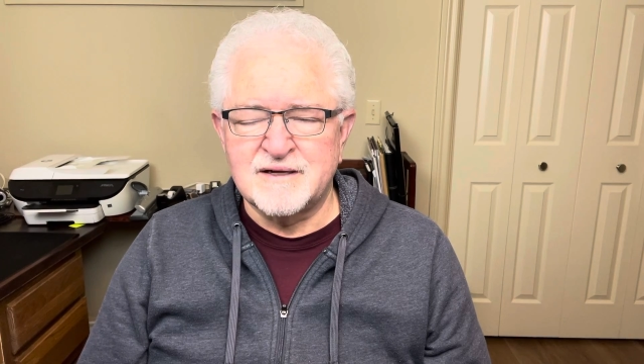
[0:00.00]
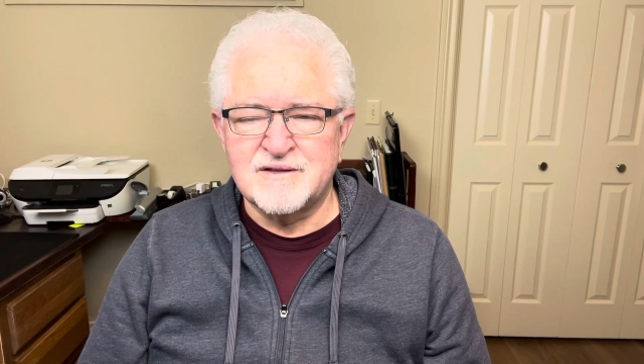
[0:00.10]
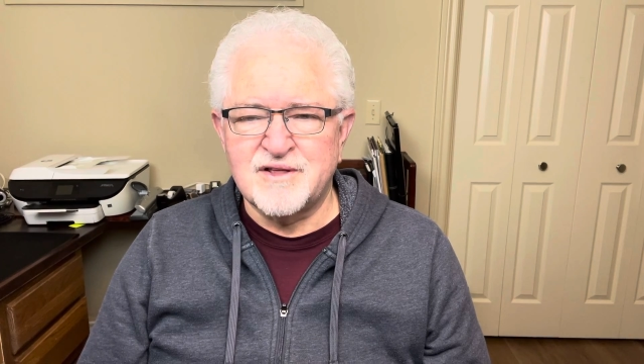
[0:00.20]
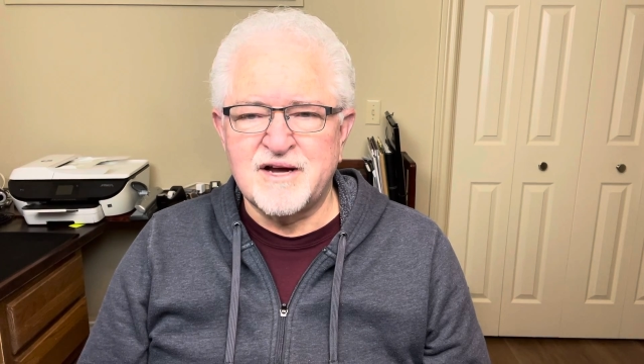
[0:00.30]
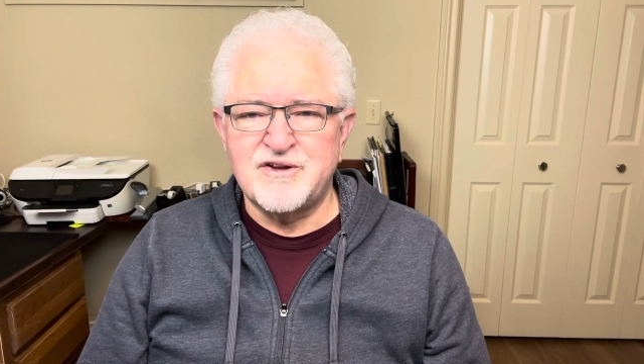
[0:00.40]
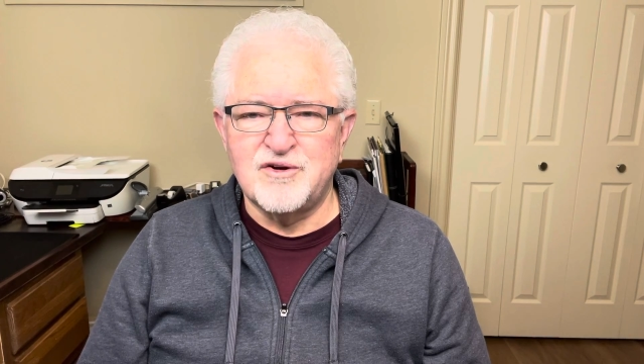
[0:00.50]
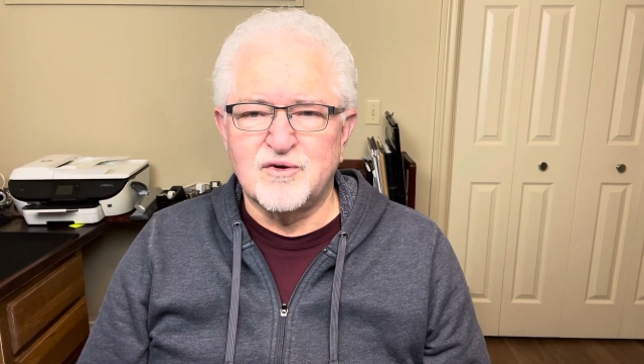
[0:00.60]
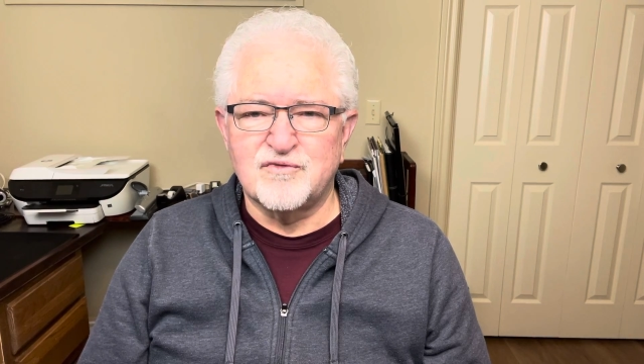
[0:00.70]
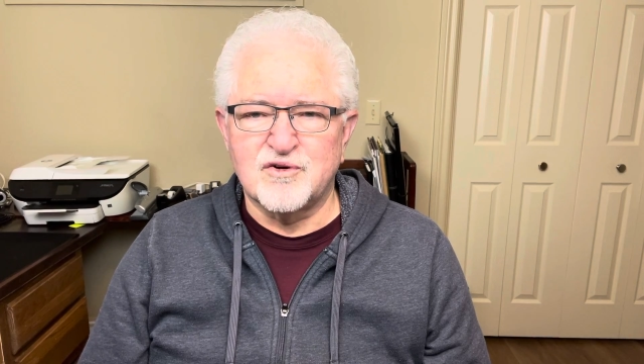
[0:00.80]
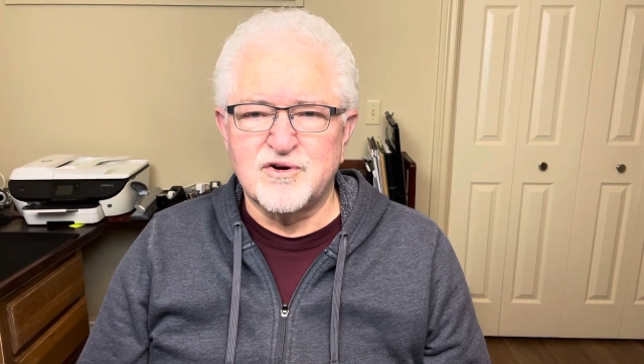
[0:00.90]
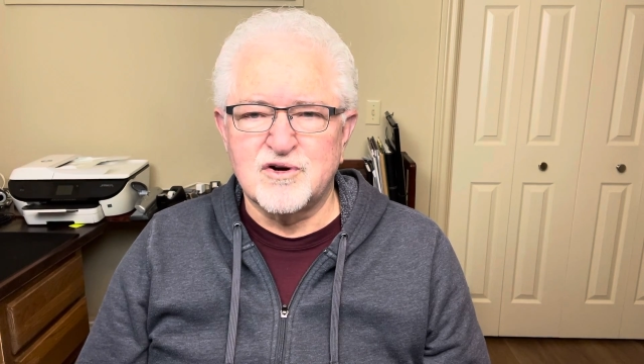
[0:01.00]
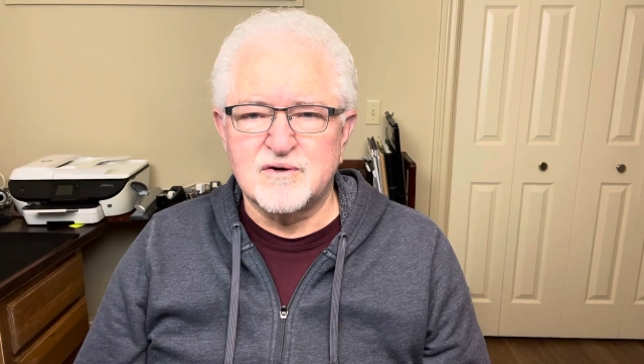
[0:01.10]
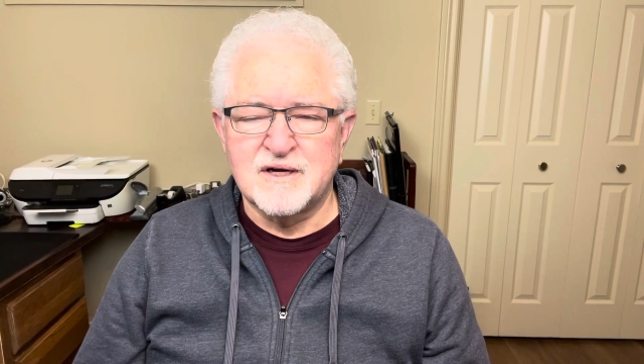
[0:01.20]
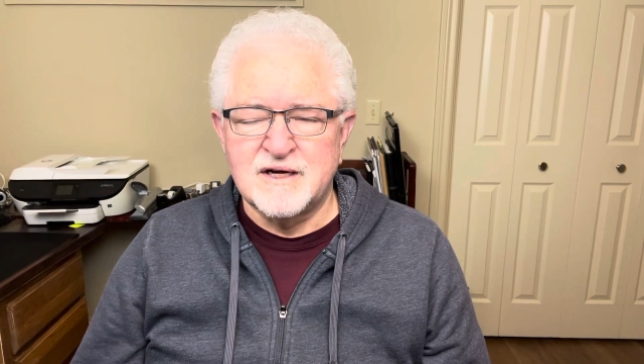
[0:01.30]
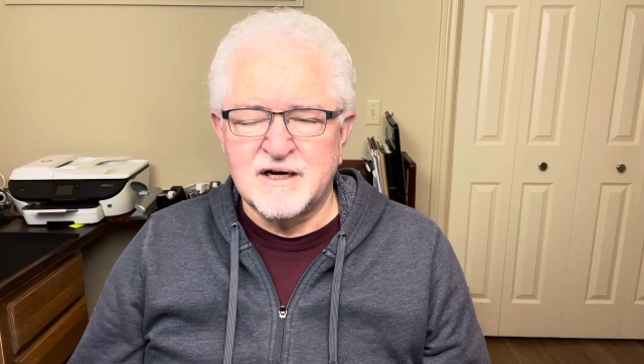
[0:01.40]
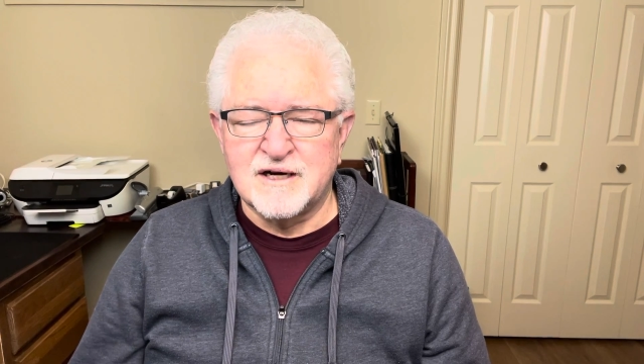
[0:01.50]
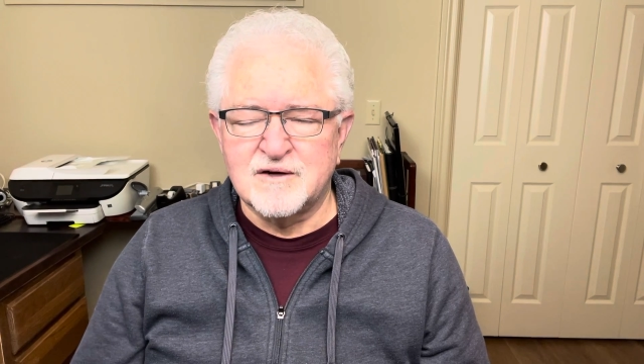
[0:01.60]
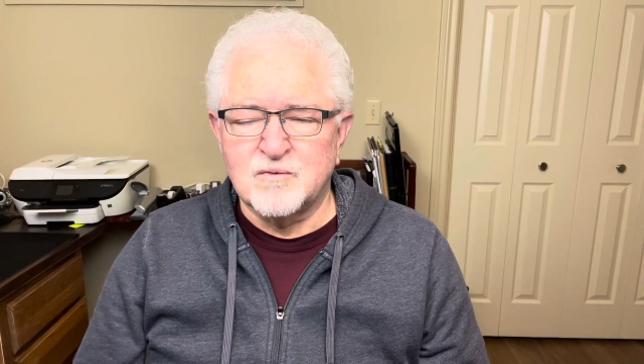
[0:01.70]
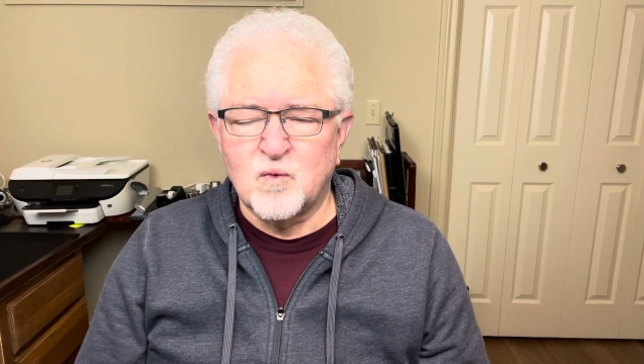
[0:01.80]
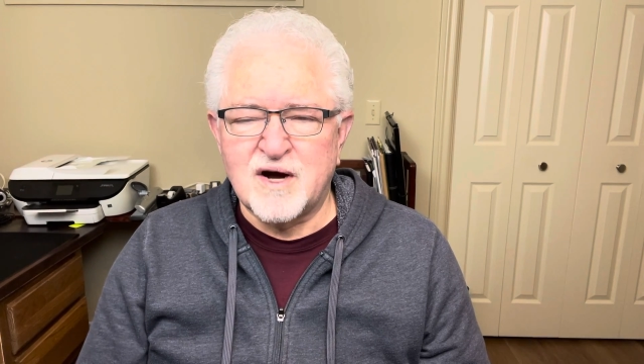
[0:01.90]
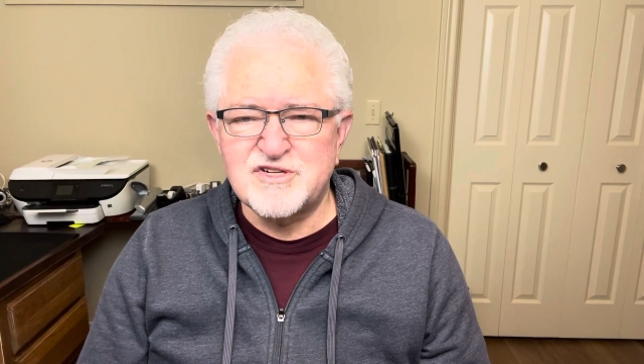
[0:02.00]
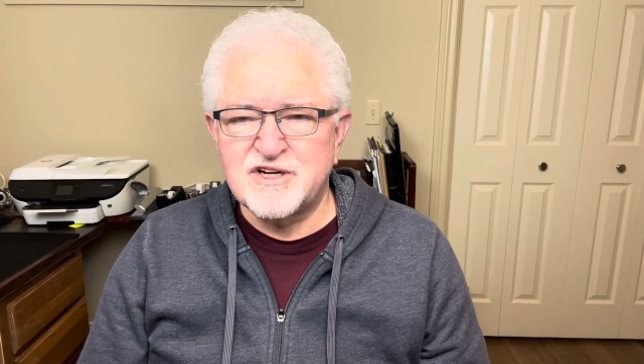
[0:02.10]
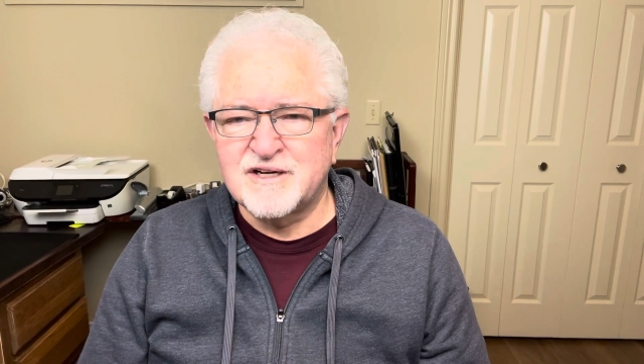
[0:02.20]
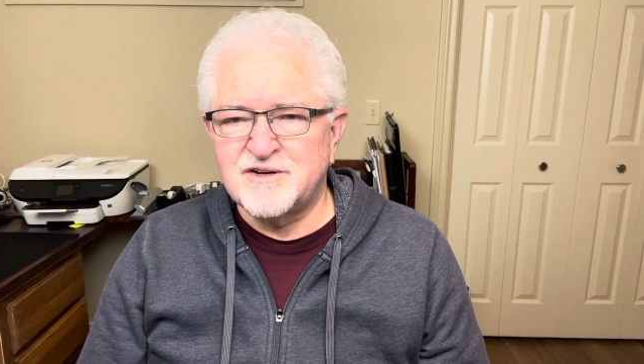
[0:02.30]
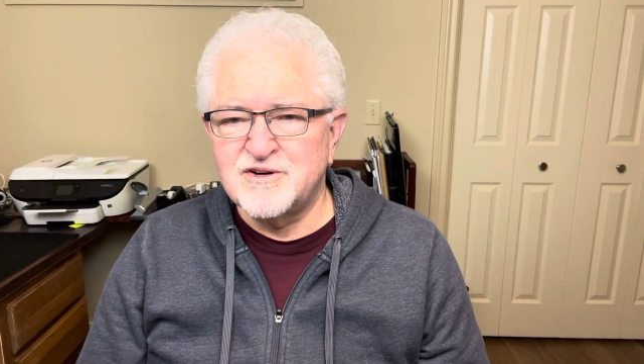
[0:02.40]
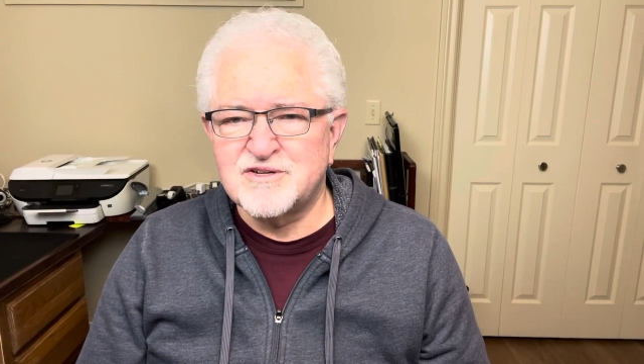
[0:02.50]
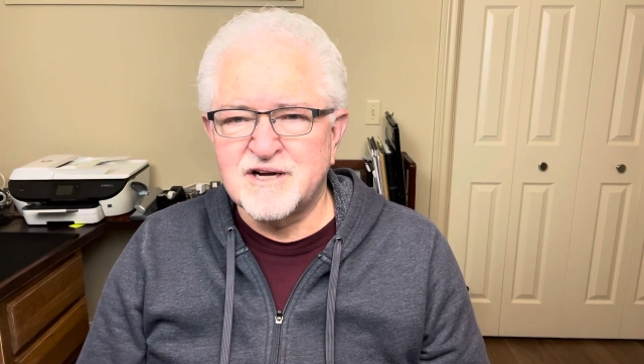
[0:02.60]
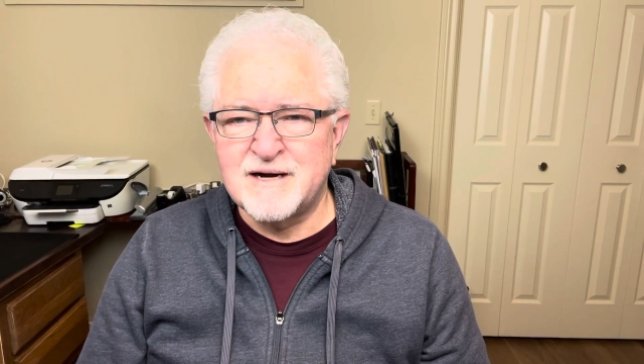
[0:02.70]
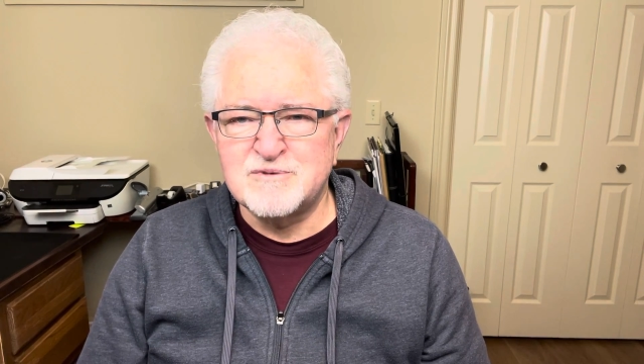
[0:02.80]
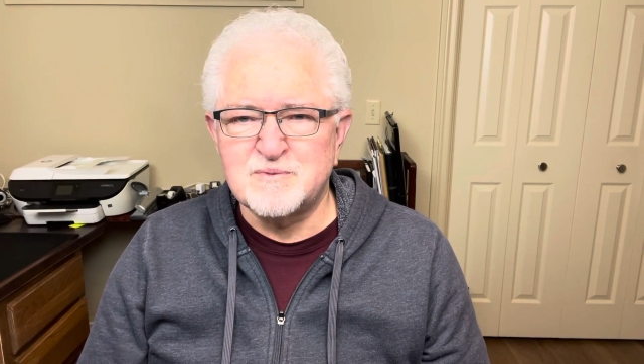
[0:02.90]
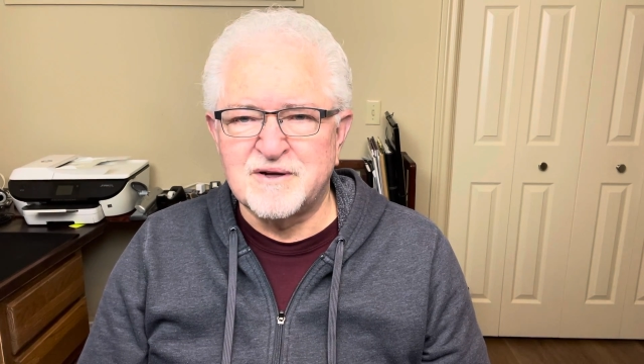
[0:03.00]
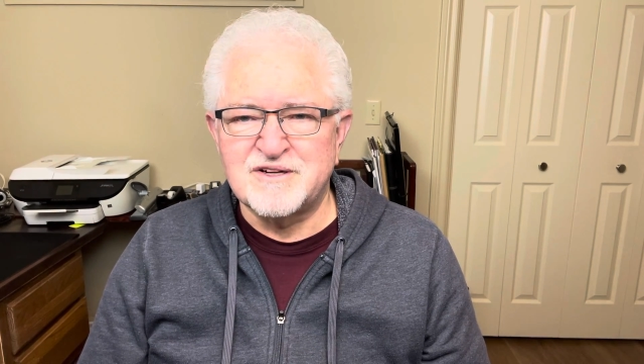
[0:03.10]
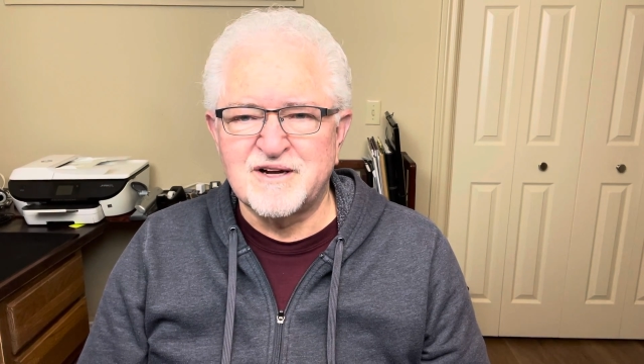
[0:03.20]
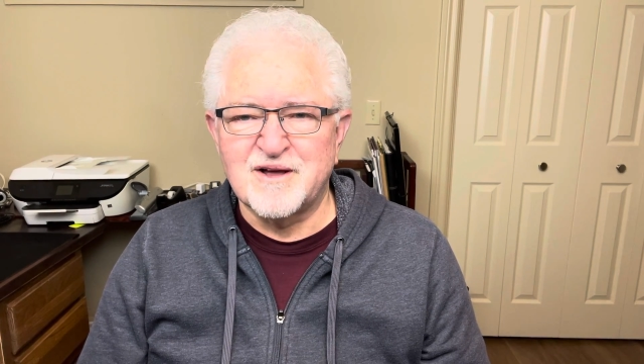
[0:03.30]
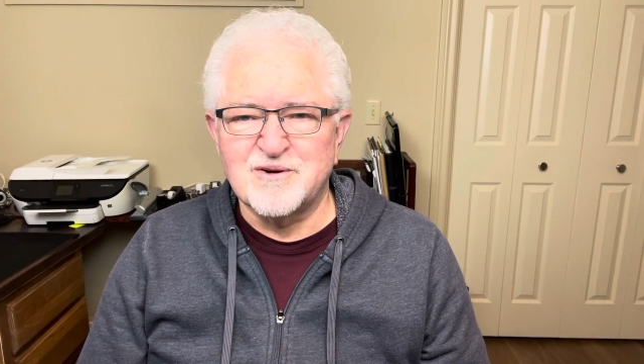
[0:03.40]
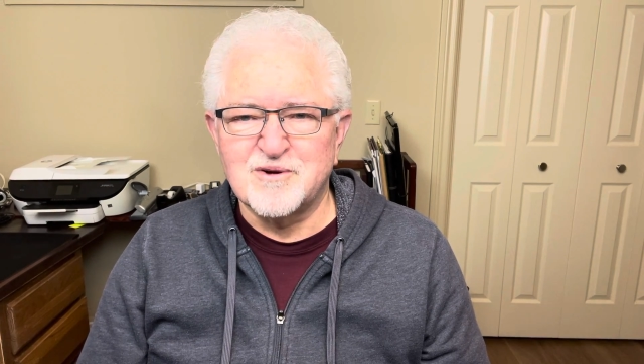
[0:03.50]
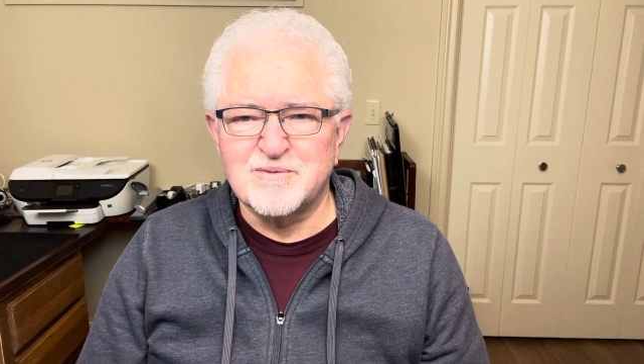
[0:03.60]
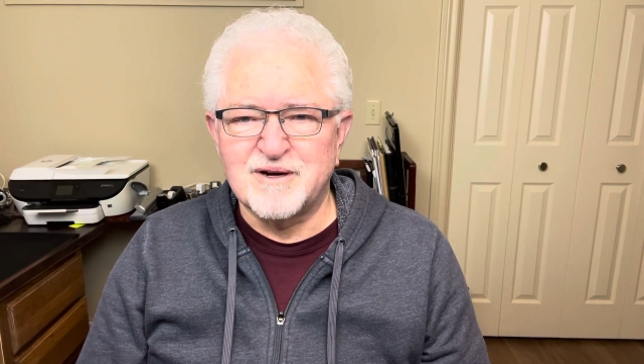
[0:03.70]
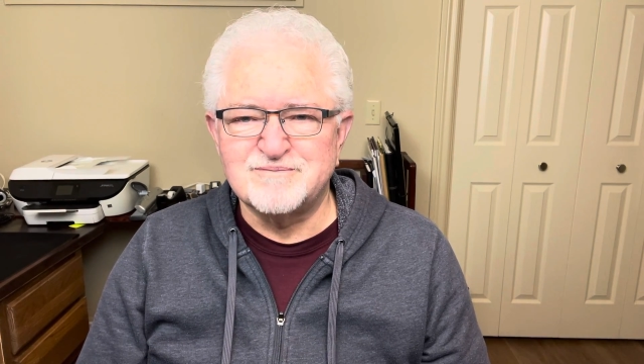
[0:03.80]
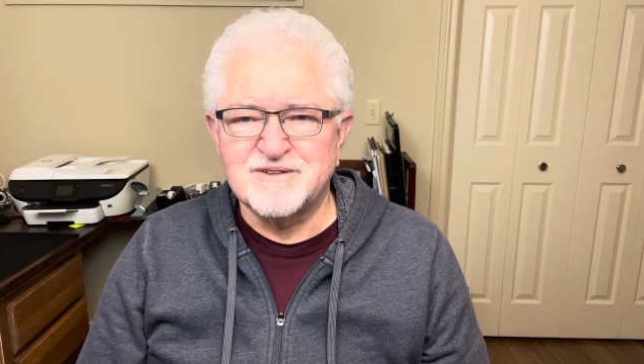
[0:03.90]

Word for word: and thank you for your uh, watching and your time spent together with me.